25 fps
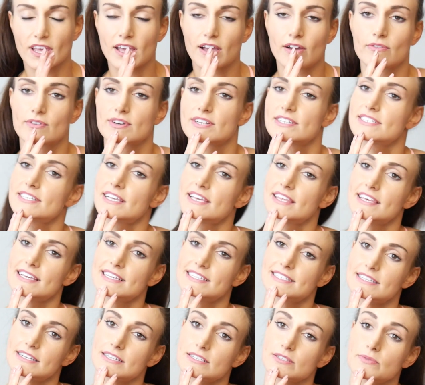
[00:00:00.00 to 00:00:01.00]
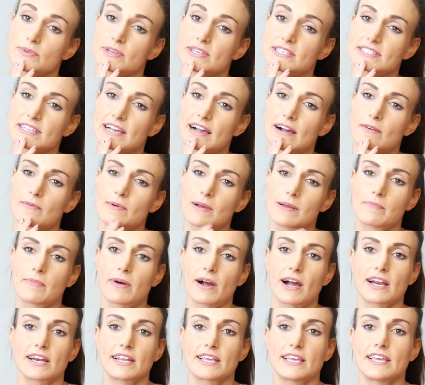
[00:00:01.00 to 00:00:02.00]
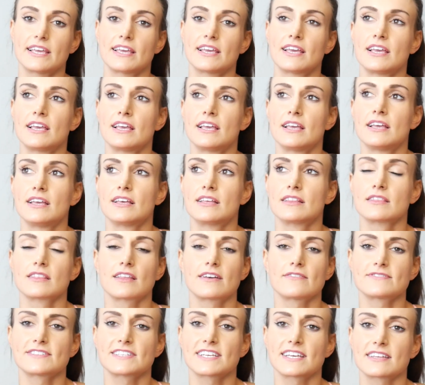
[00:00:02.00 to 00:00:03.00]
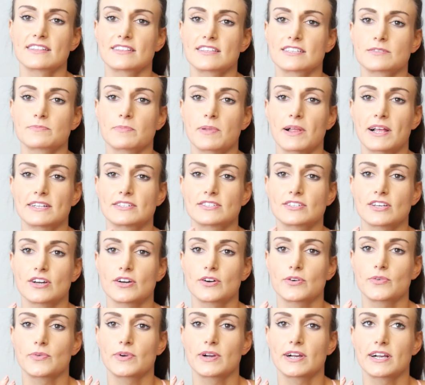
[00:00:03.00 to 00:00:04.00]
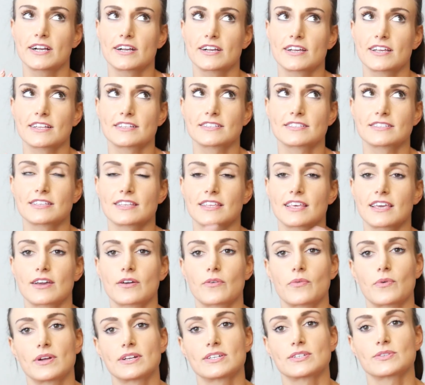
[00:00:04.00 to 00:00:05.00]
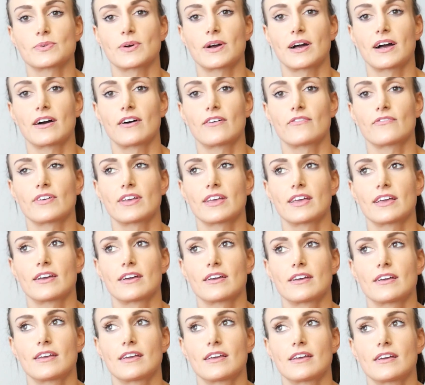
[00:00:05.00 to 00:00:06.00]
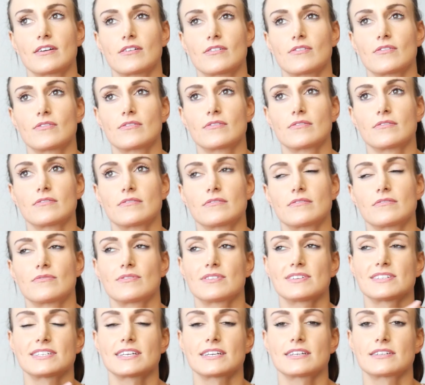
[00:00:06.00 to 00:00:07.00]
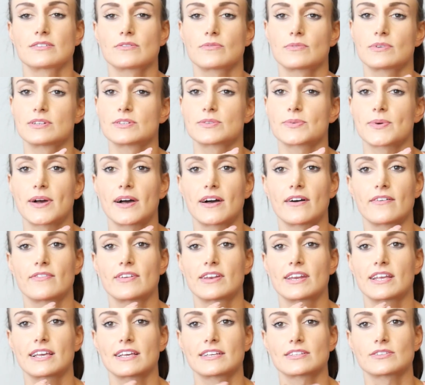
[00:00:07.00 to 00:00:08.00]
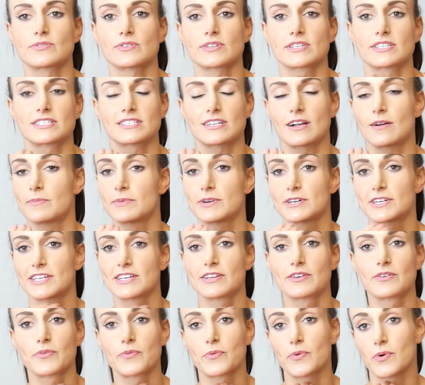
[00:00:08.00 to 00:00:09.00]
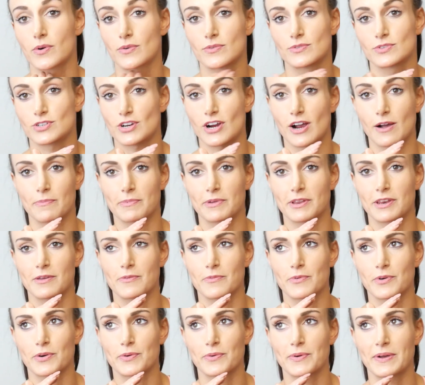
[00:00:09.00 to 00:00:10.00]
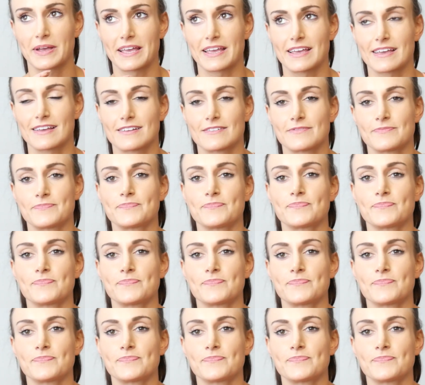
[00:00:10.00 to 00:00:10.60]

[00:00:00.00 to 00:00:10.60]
I want to say like 6 weeks out, my body loves to hit this plateau where it gets to like 110 to 112, and it gets really stubborn and it won't drop any more weight.